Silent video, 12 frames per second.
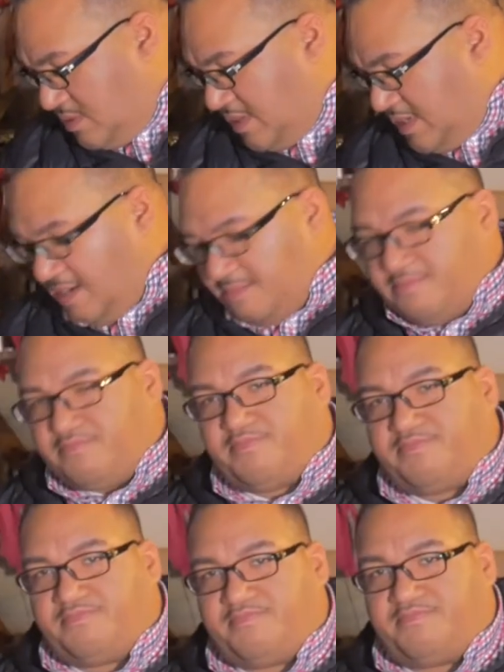and I'm
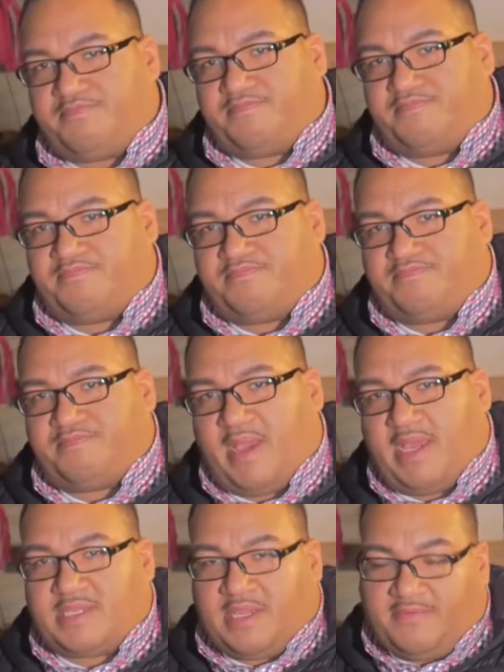
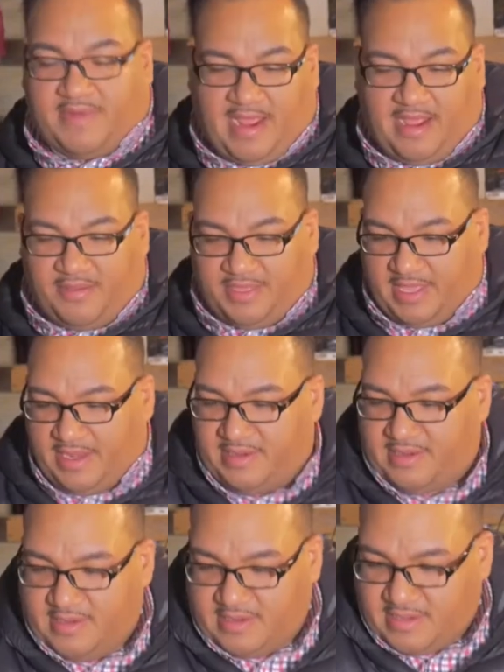positive now then
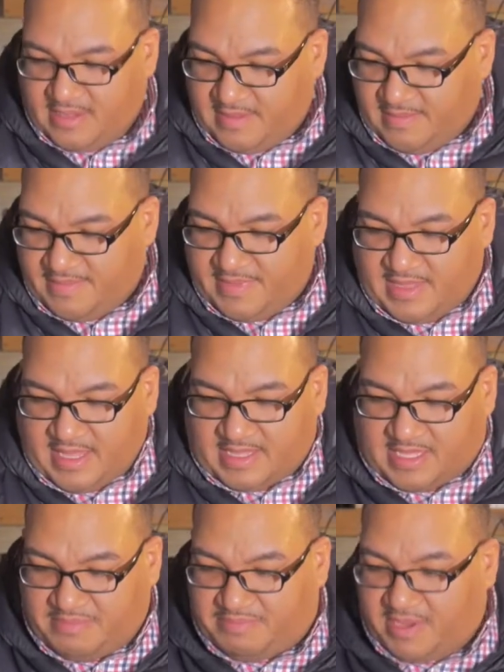
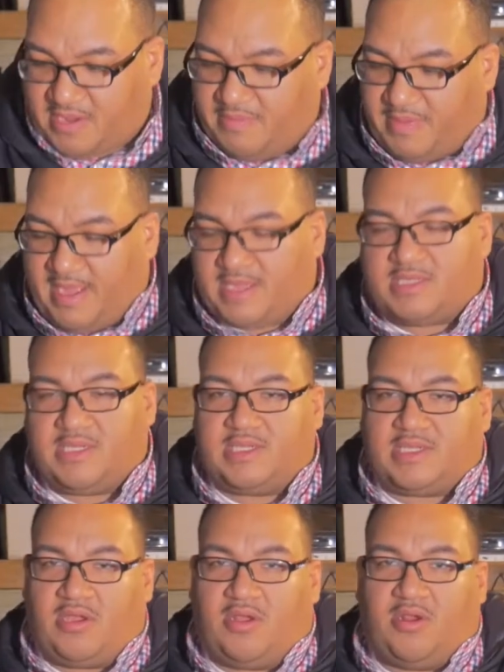that the bigger
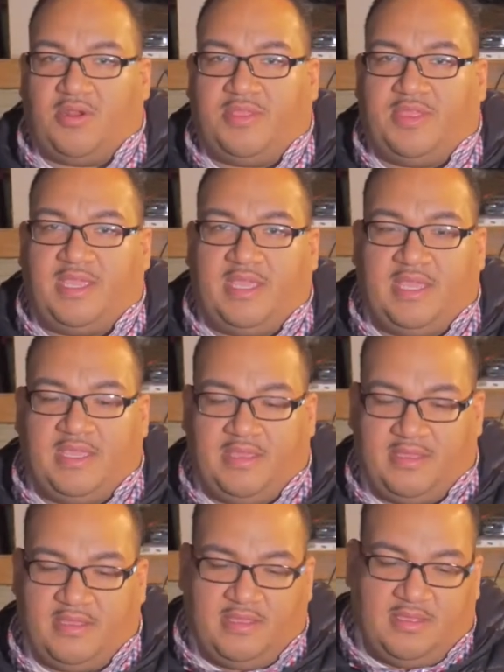boxes are the
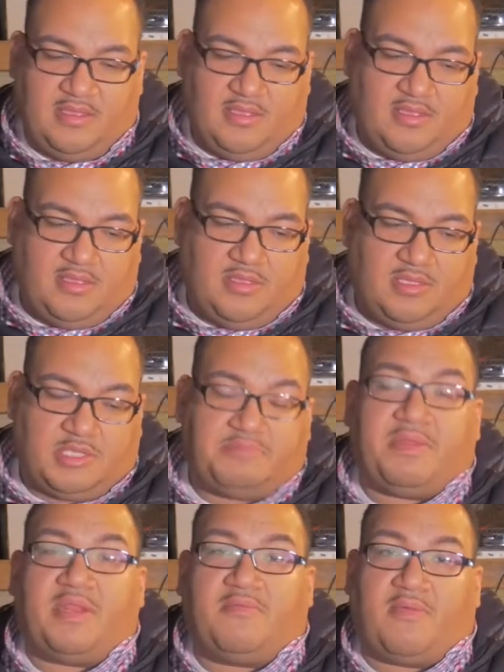
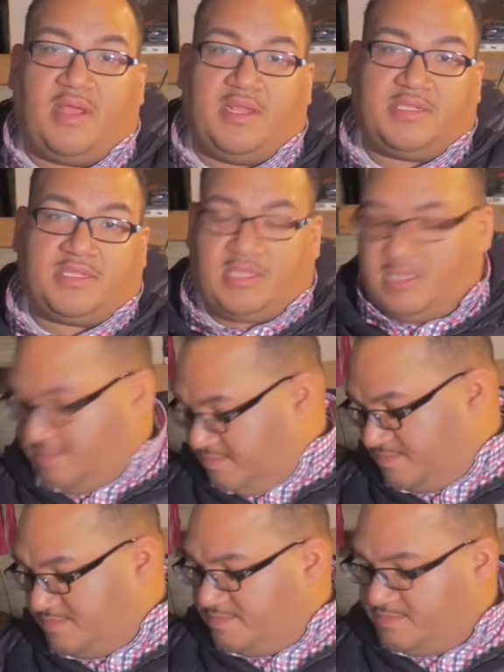spinning rods.
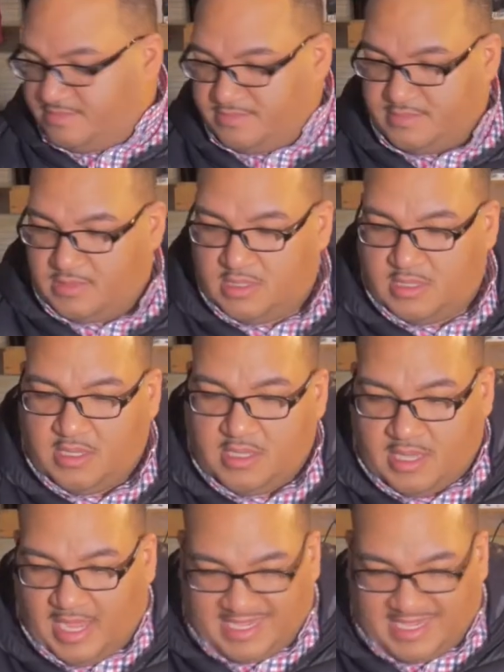I